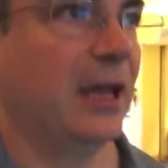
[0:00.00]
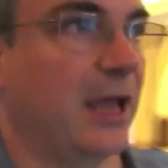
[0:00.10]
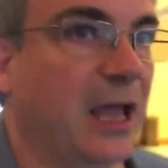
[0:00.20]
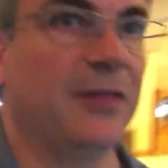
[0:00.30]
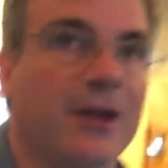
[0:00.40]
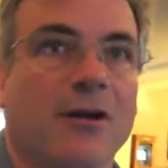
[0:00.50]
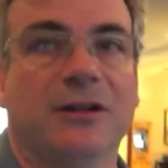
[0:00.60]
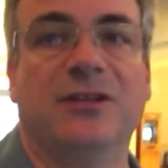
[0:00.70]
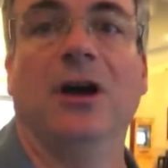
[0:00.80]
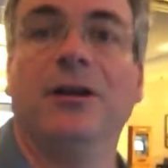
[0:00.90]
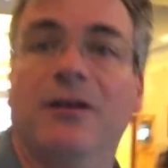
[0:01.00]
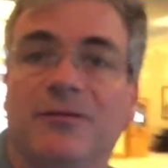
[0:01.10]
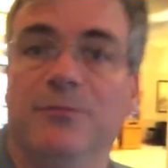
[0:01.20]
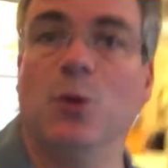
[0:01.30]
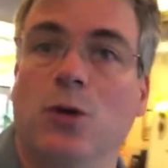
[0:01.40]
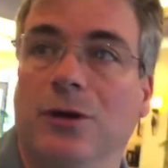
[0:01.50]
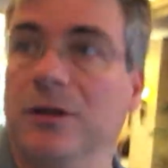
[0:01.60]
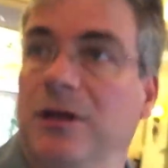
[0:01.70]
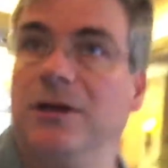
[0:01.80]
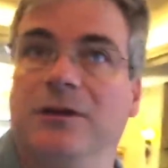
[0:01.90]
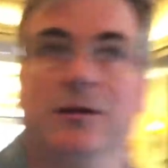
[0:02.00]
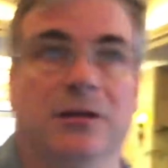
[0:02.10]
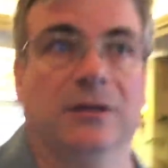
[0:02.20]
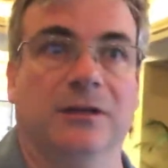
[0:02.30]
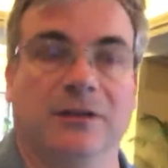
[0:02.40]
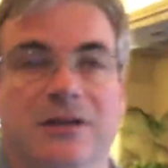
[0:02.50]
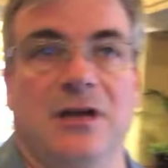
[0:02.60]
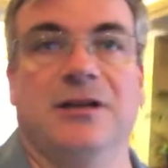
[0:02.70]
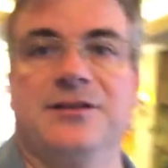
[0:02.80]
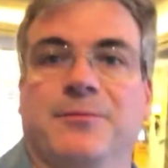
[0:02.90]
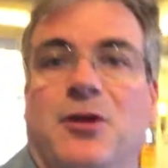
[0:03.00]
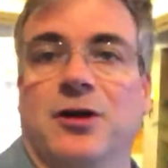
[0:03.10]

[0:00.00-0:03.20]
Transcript: And there are a ton of more concept